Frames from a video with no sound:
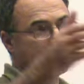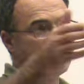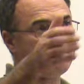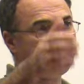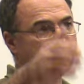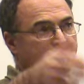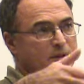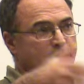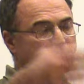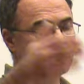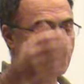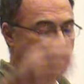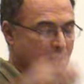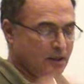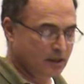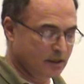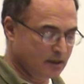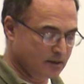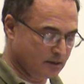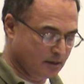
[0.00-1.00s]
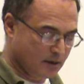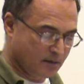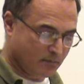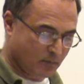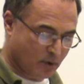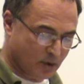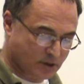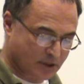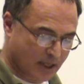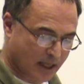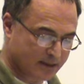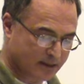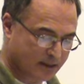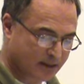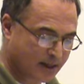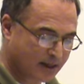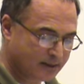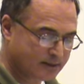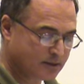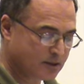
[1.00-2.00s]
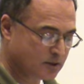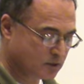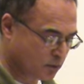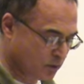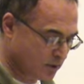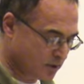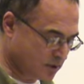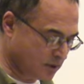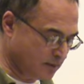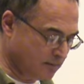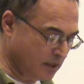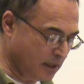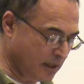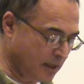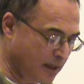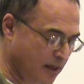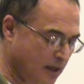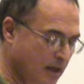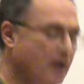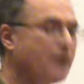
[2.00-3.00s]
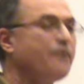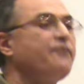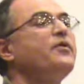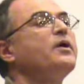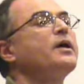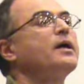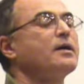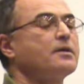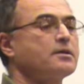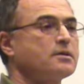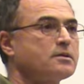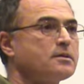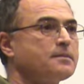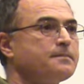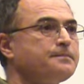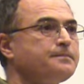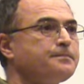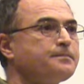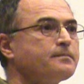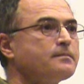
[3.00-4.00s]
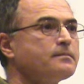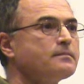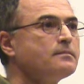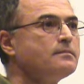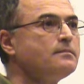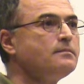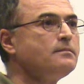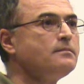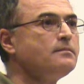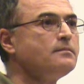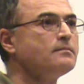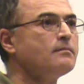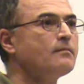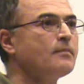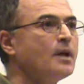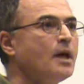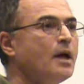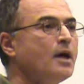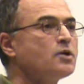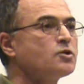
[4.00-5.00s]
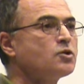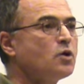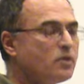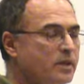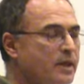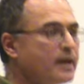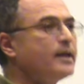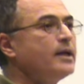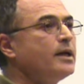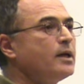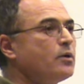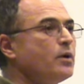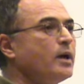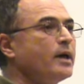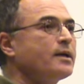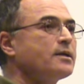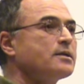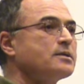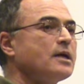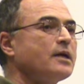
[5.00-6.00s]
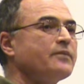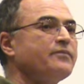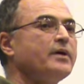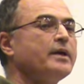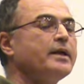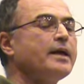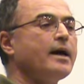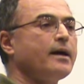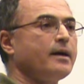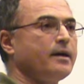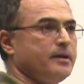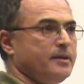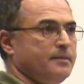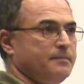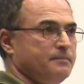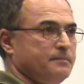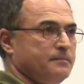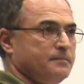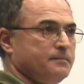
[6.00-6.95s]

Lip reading: happened in most other countries with similar figures. So the Greek workers are very angry.